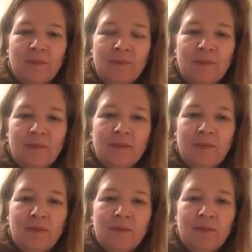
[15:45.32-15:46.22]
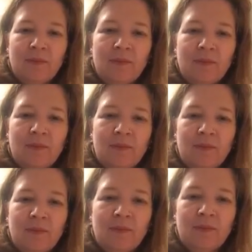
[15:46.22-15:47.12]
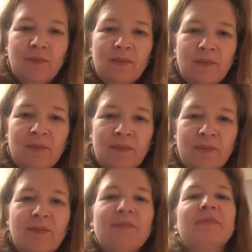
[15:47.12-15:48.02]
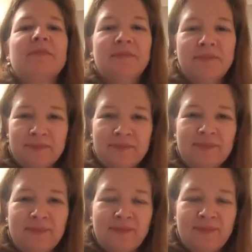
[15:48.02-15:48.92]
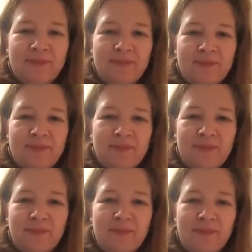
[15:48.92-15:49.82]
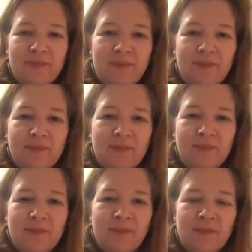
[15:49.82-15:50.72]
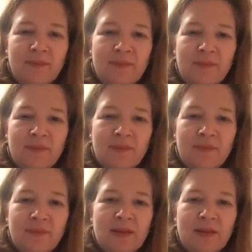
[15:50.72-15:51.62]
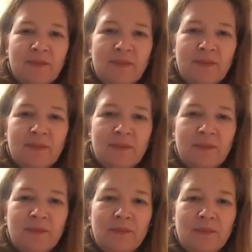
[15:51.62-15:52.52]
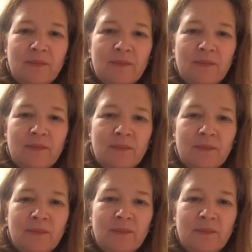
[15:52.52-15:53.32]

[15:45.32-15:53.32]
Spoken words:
(not speaking)